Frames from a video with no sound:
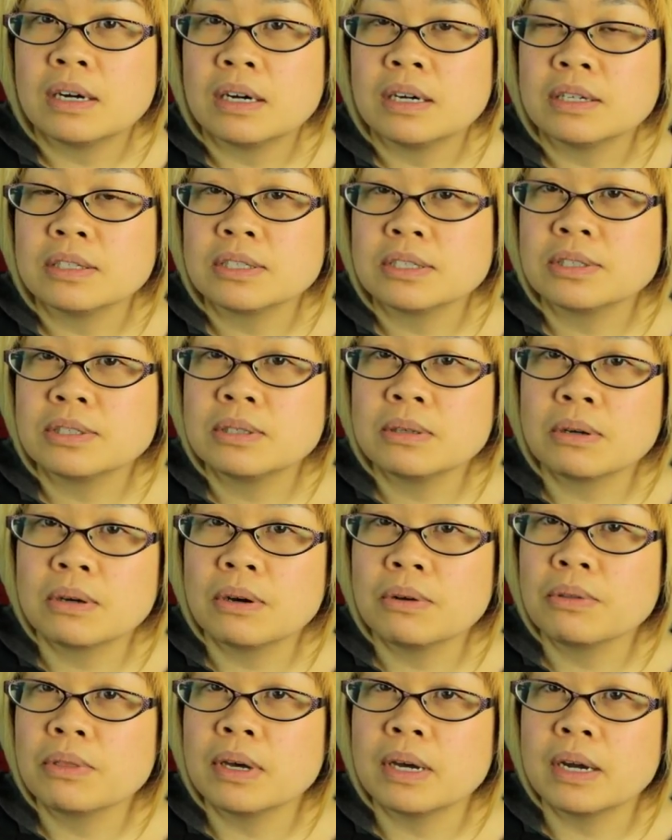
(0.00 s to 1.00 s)
just to
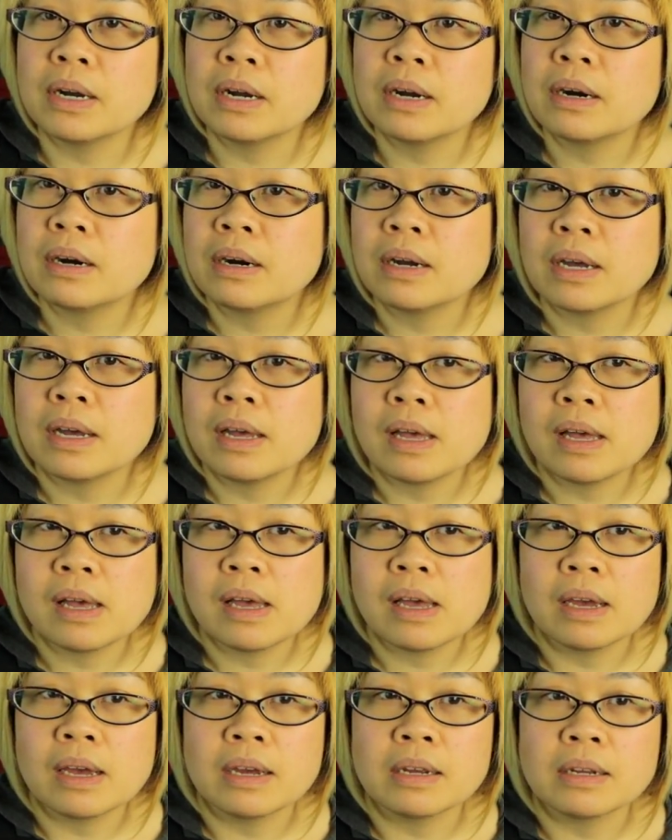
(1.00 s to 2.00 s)
go there,
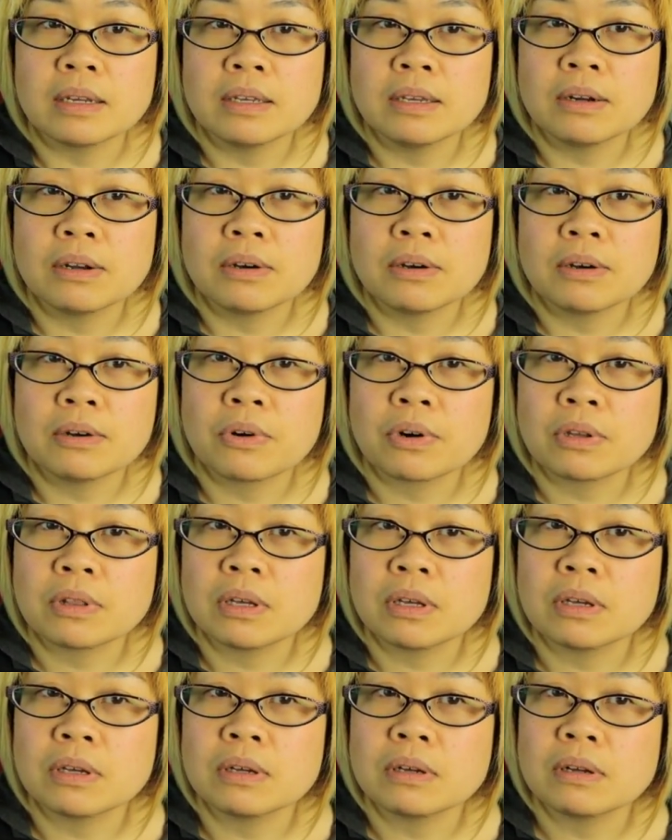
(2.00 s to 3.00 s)
and for
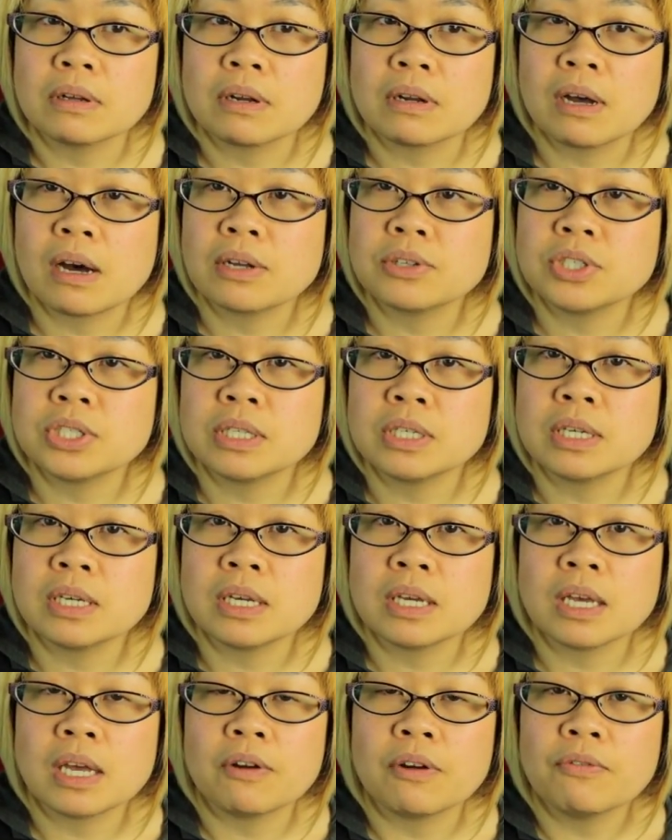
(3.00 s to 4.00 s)
the
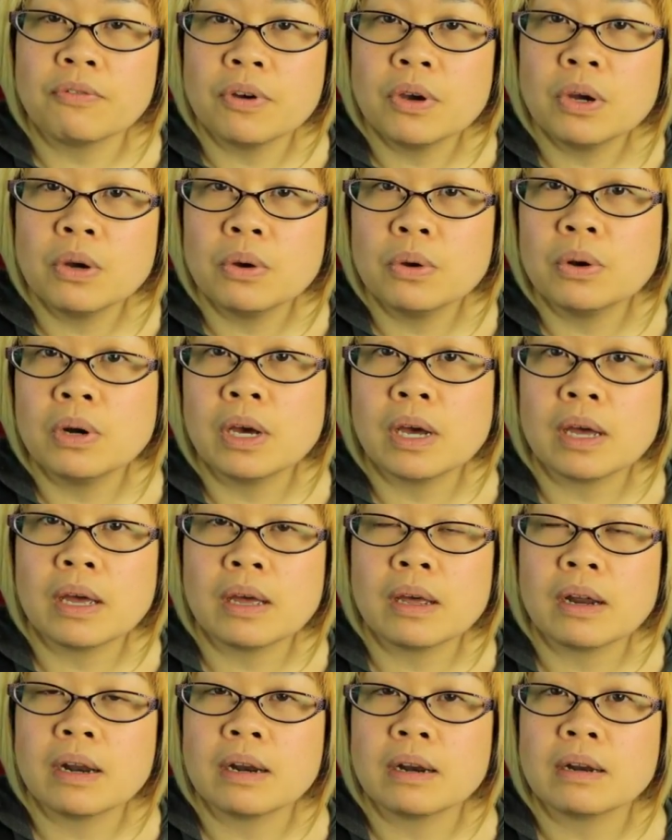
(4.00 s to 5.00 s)
lodging and food
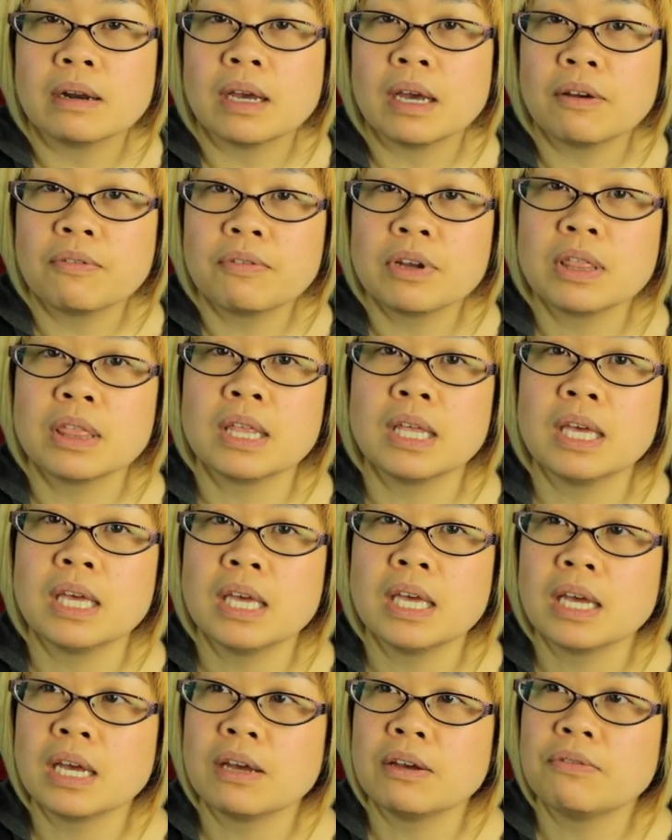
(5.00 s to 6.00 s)
and
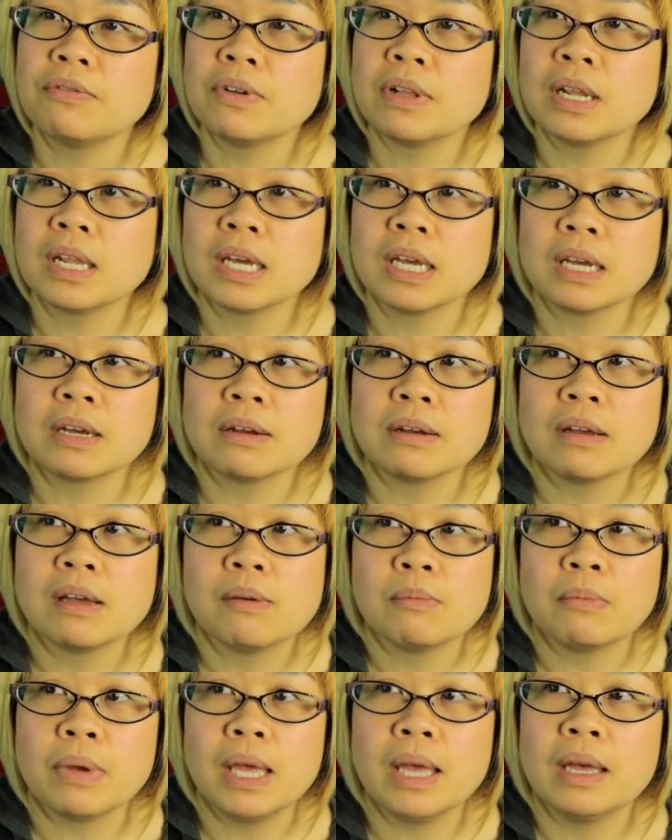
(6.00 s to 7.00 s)
everything. I feel like,
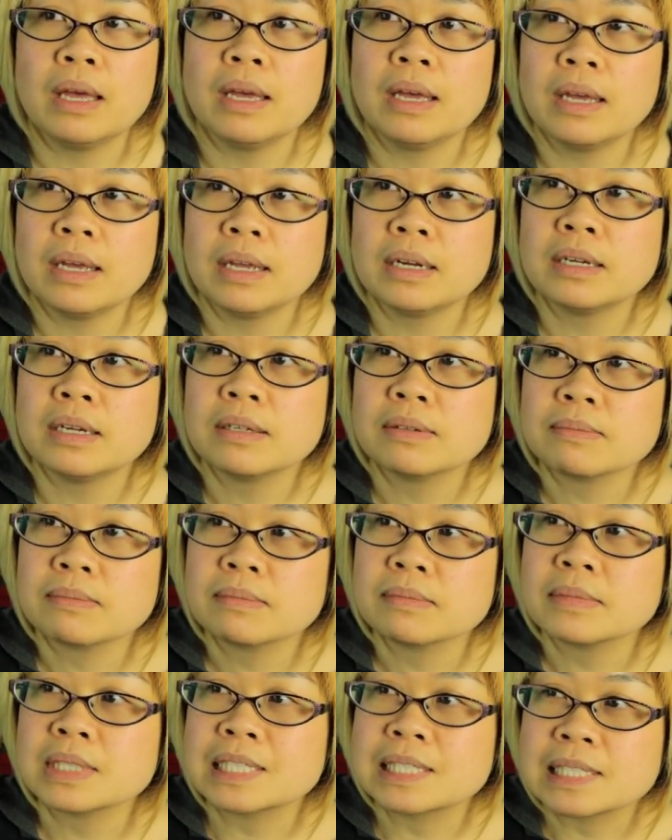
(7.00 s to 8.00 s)
man,
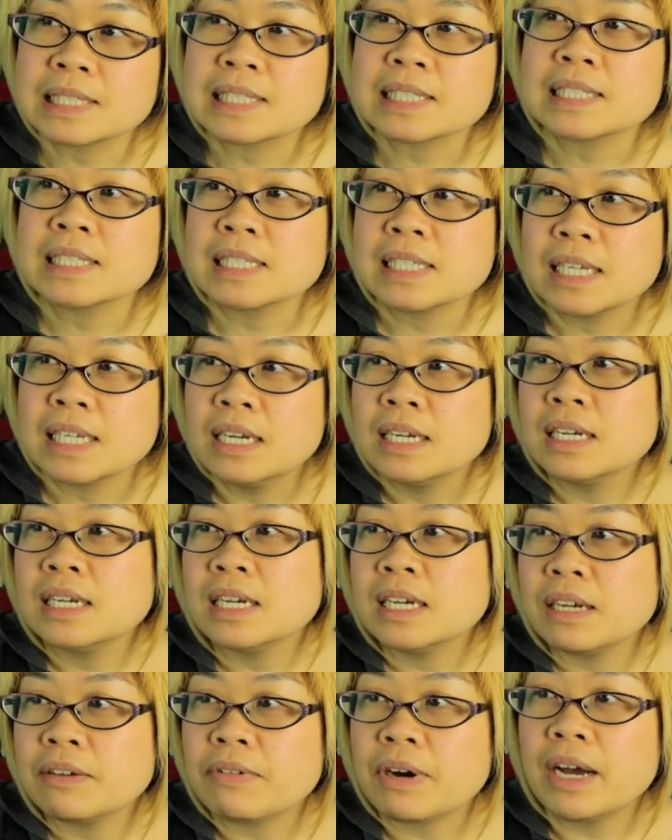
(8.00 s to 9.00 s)

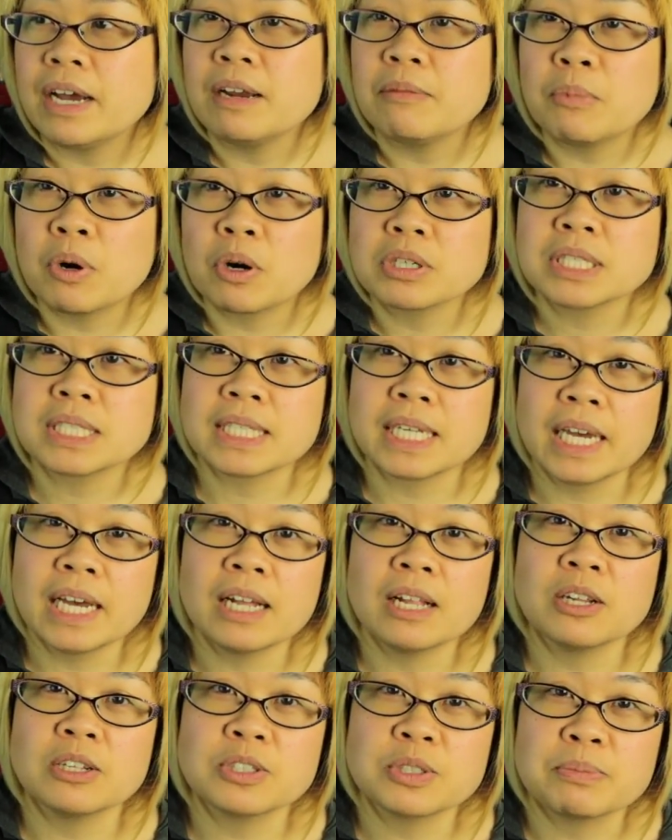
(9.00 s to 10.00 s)
if I had more sales,